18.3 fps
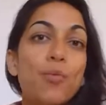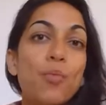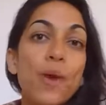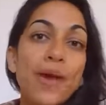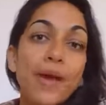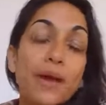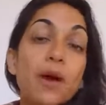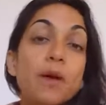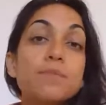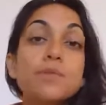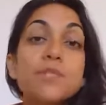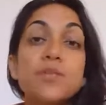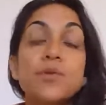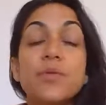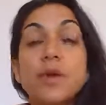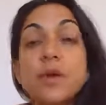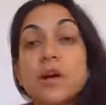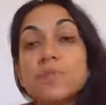There comes
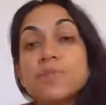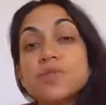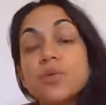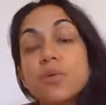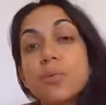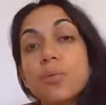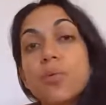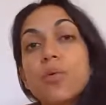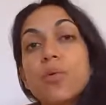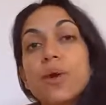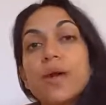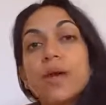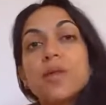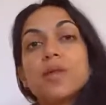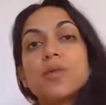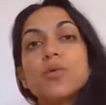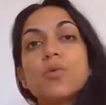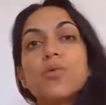to a
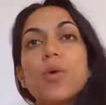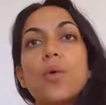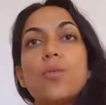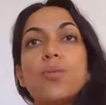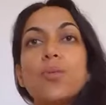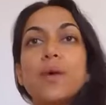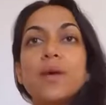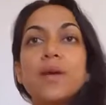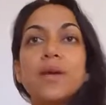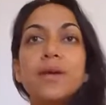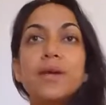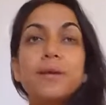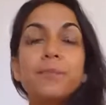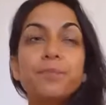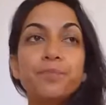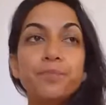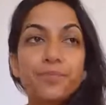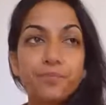point when
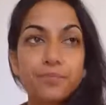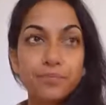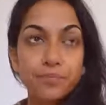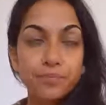we